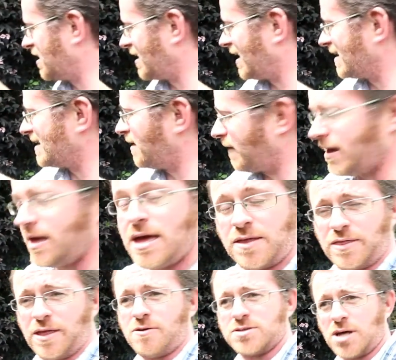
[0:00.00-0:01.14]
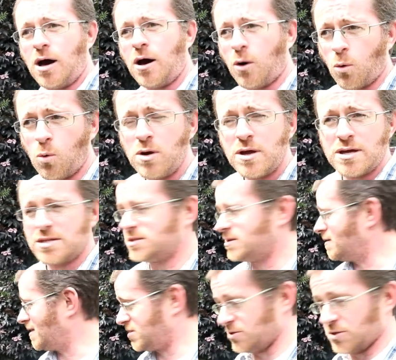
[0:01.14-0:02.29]
going to get down there. There is a hole,
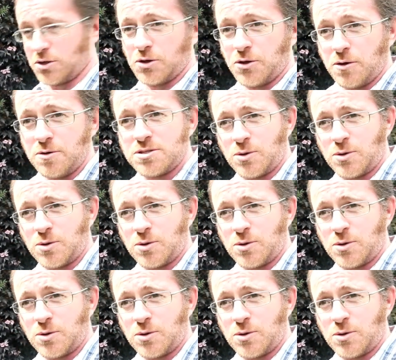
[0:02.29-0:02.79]
which is the good news,